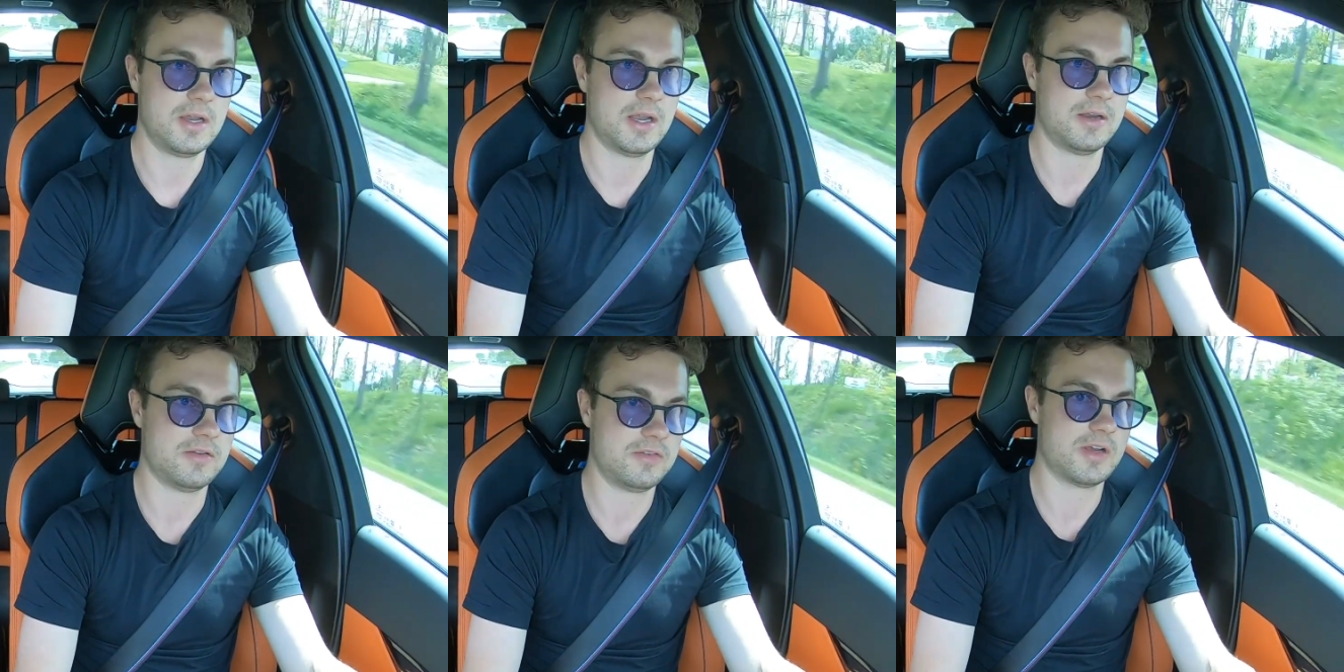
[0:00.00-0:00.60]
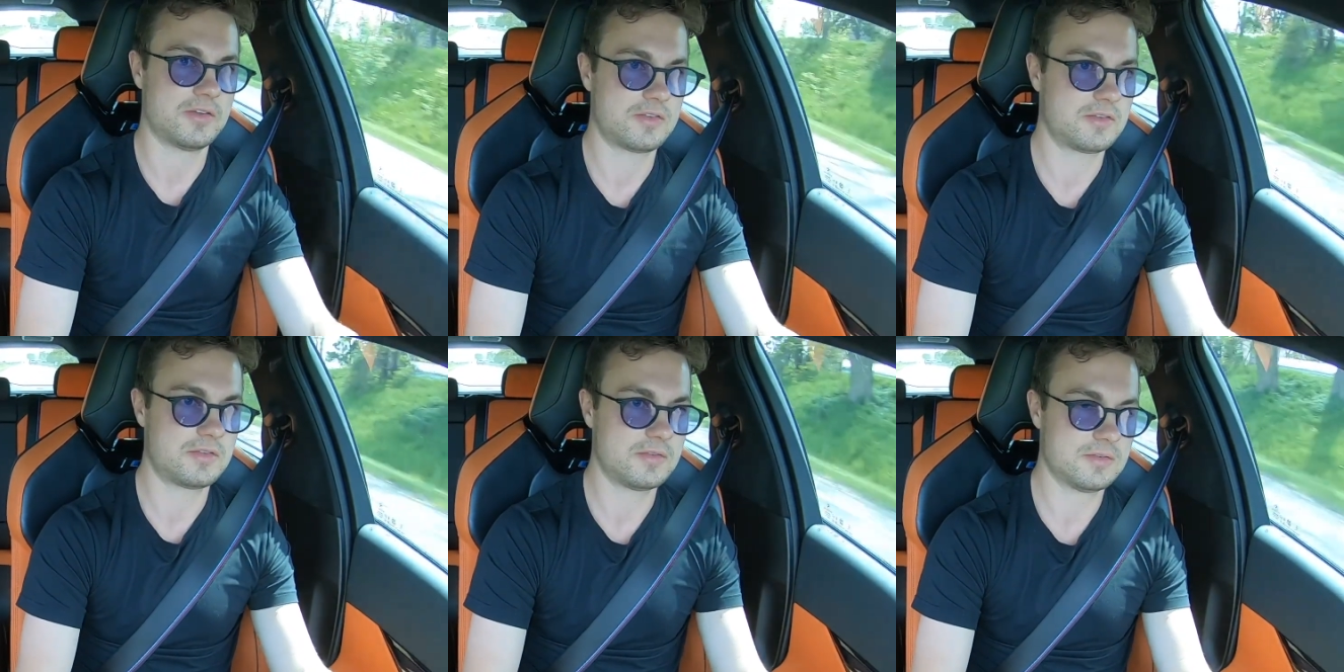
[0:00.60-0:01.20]
and just
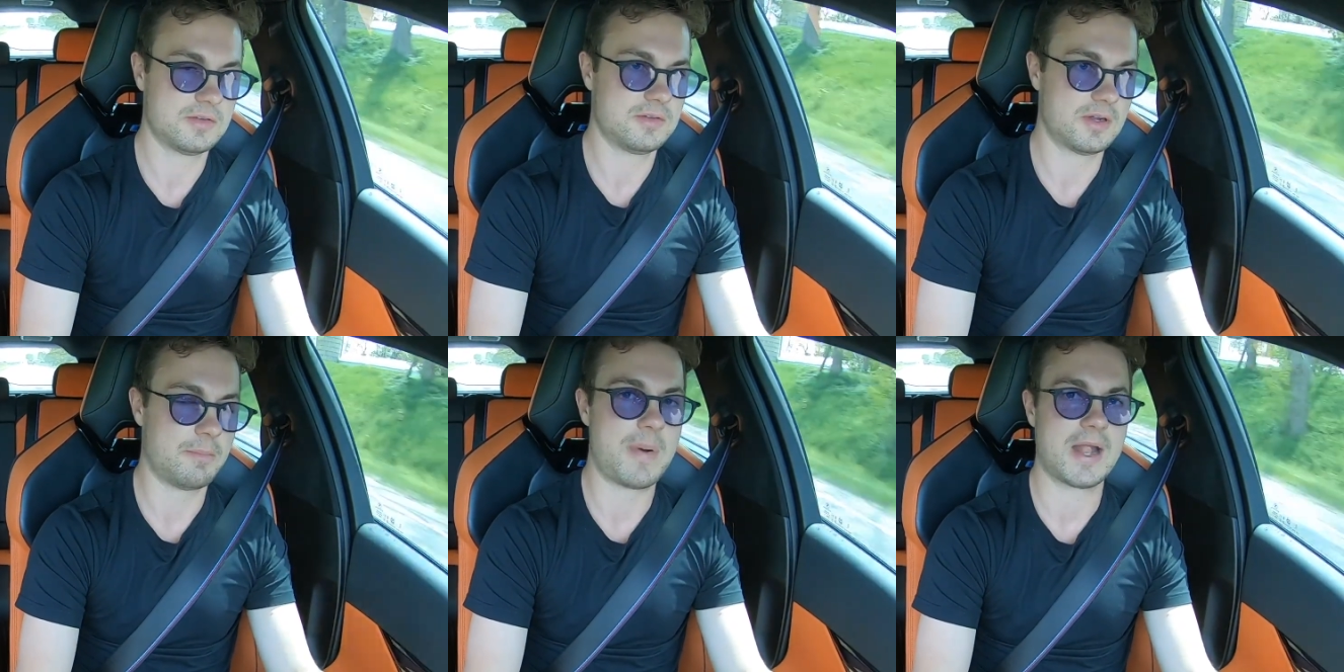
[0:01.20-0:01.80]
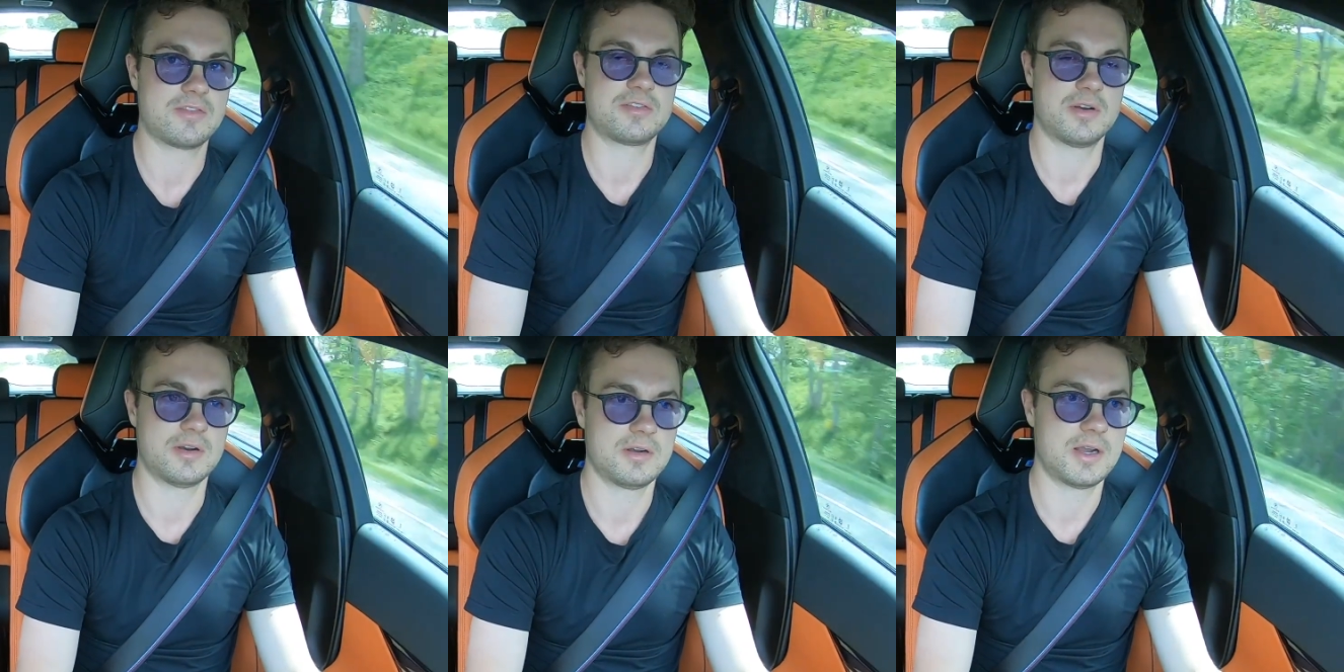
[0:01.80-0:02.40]
a
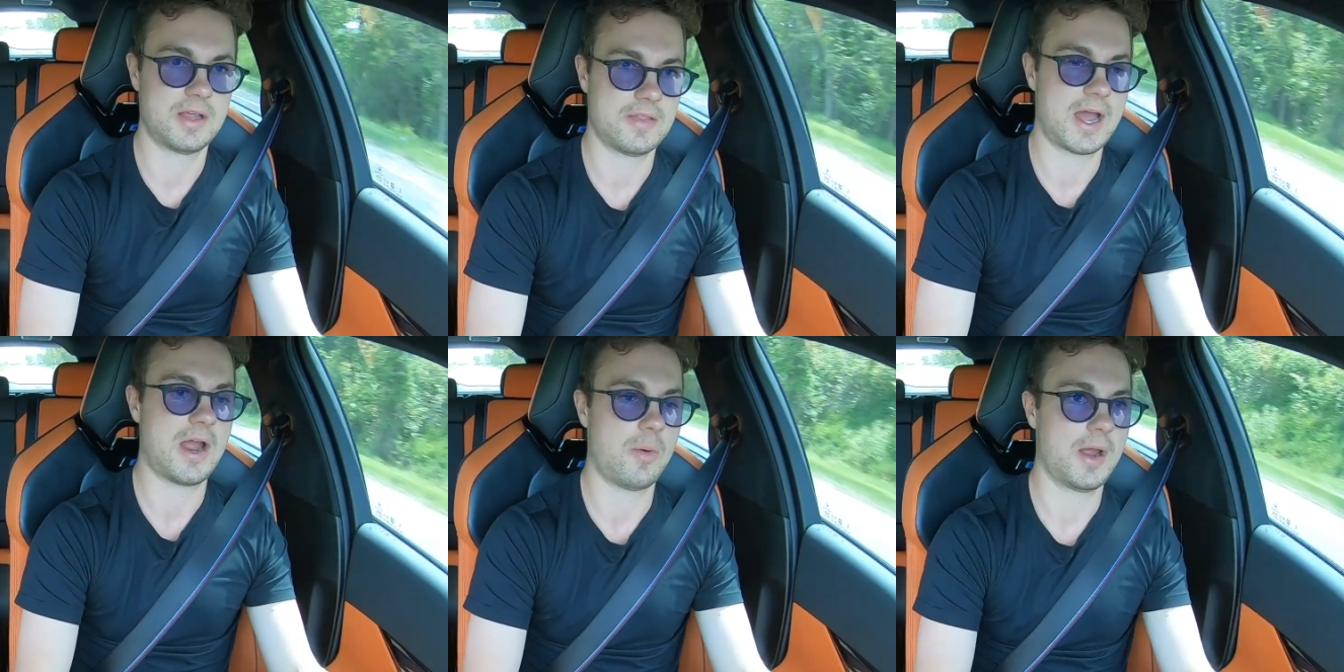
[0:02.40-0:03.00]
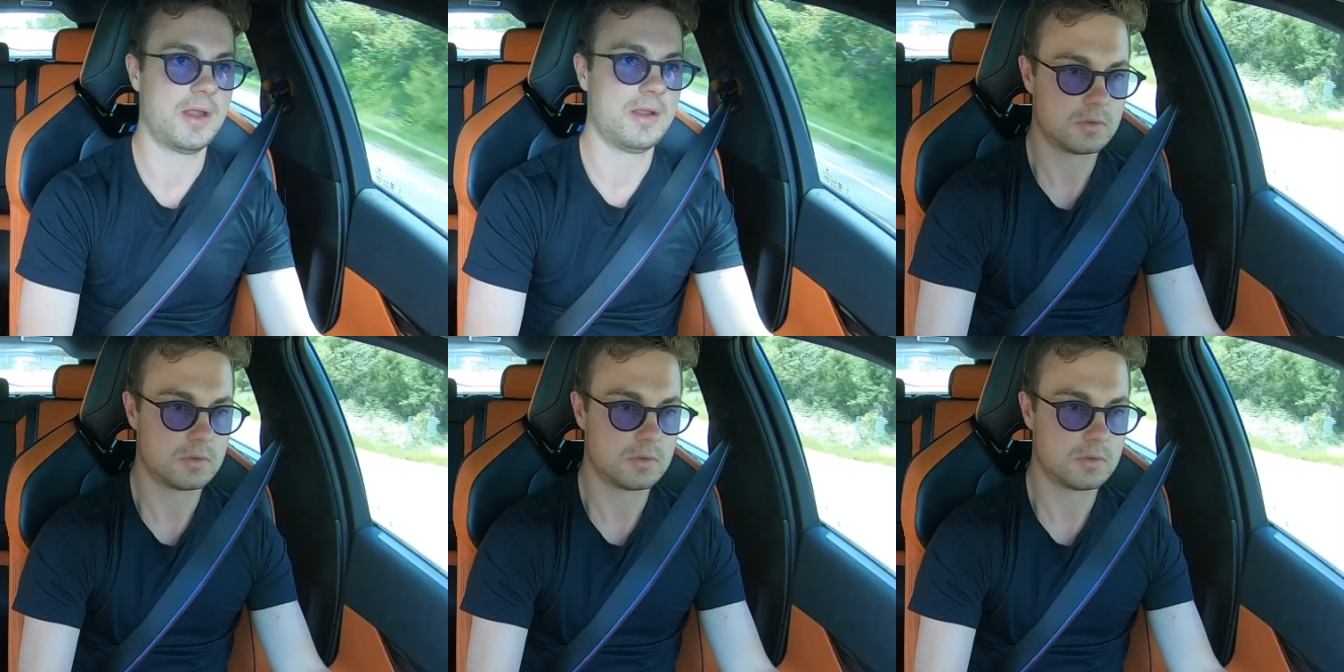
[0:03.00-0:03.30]
monster on the highway.